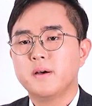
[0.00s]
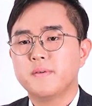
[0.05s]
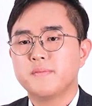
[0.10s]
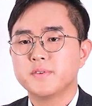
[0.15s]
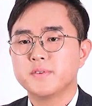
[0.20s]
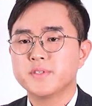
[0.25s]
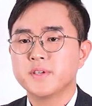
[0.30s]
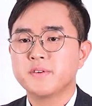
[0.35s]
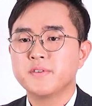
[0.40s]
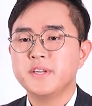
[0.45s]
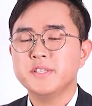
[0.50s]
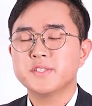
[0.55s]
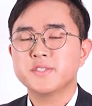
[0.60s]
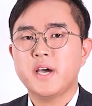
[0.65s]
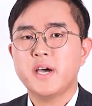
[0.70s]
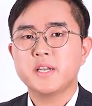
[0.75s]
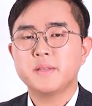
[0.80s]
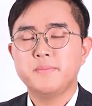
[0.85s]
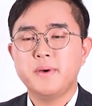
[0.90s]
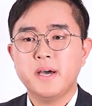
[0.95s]
For the green
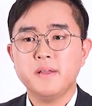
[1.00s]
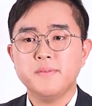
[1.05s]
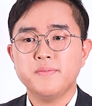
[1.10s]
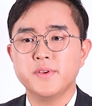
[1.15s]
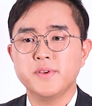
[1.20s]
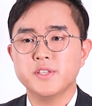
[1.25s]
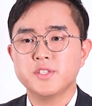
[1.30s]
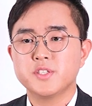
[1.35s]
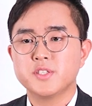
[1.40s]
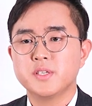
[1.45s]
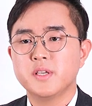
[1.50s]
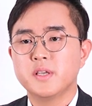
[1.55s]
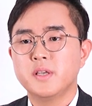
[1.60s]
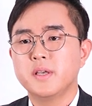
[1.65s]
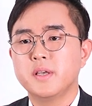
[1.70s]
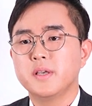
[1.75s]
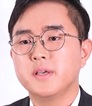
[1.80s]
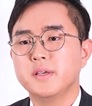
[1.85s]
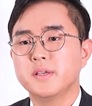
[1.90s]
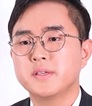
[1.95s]
side benefit,
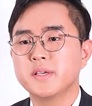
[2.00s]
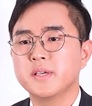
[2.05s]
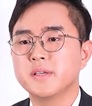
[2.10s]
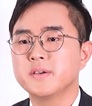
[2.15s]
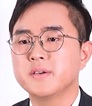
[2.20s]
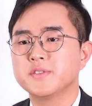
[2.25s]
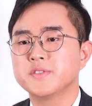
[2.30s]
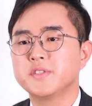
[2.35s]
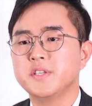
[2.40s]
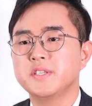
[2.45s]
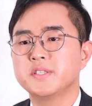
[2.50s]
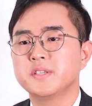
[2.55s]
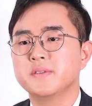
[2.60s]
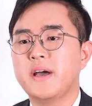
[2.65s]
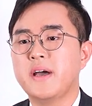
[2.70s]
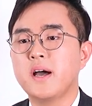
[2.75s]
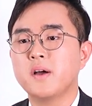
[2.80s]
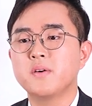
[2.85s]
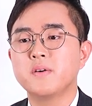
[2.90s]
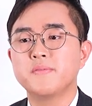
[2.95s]
it can consist of
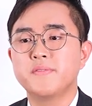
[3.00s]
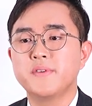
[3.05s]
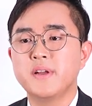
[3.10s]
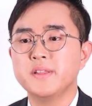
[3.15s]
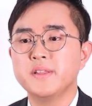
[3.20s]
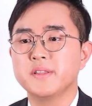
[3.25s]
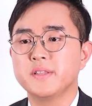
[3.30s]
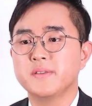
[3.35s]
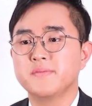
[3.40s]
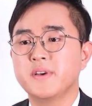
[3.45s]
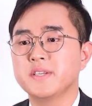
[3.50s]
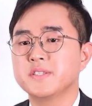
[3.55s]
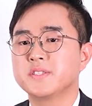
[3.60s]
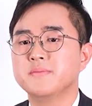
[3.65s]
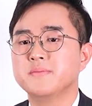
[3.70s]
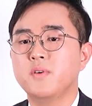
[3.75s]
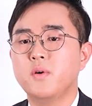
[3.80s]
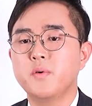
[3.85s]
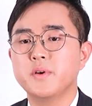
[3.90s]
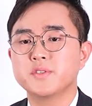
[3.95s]
eco-friendly
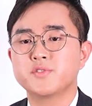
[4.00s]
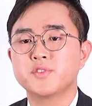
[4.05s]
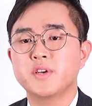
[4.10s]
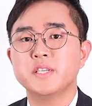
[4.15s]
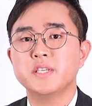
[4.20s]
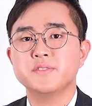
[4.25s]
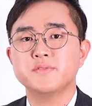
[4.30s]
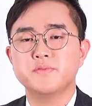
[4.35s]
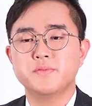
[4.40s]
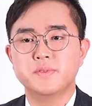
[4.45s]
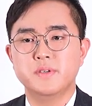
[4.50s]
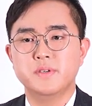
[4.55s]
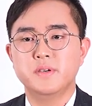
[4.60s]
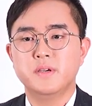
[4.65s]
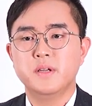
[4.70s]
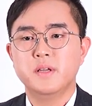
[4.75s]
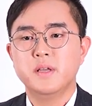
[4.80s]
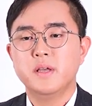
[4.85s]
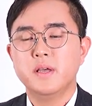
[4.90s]
vegetable oil transformer